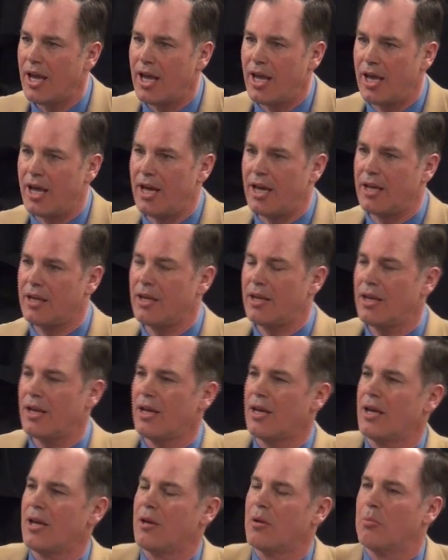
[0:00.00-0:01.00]
And
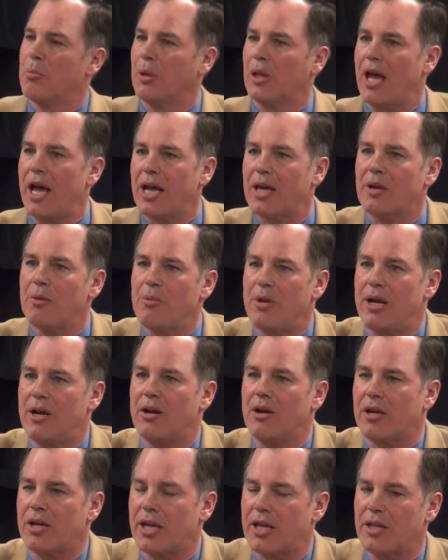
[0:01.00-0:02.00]
Black
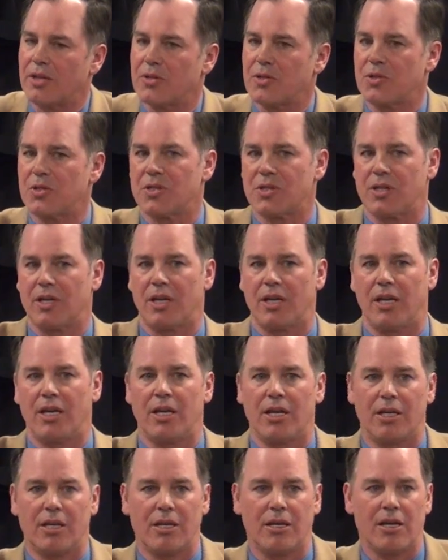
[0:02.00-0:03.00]
Americans
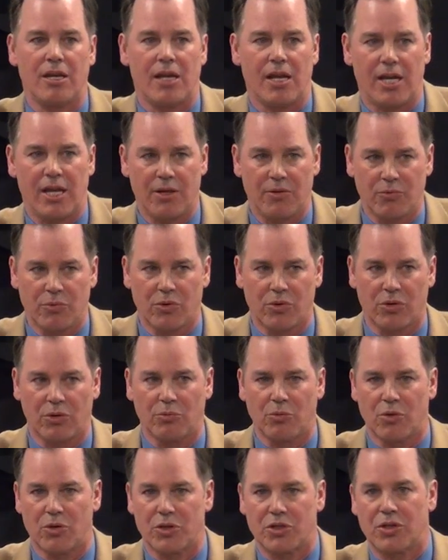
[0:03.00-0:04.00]
in
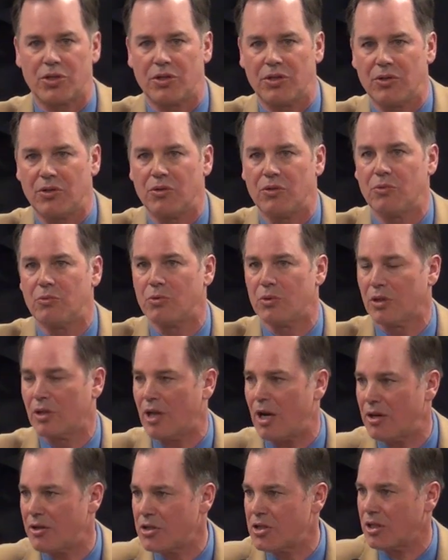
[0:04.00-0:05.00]
World War II were
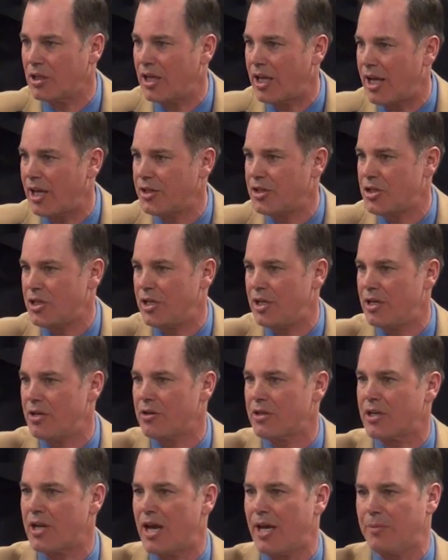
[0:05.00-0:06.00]
largely
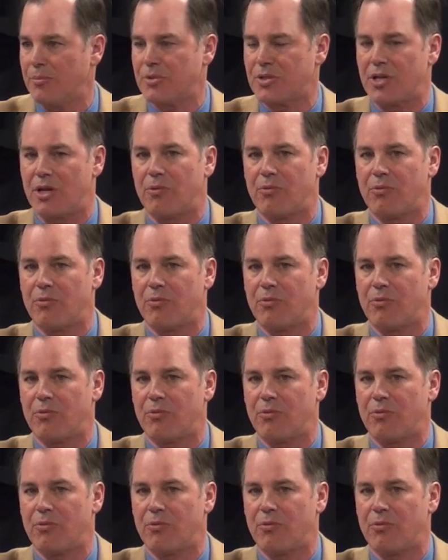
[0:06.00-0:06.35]
engineer types.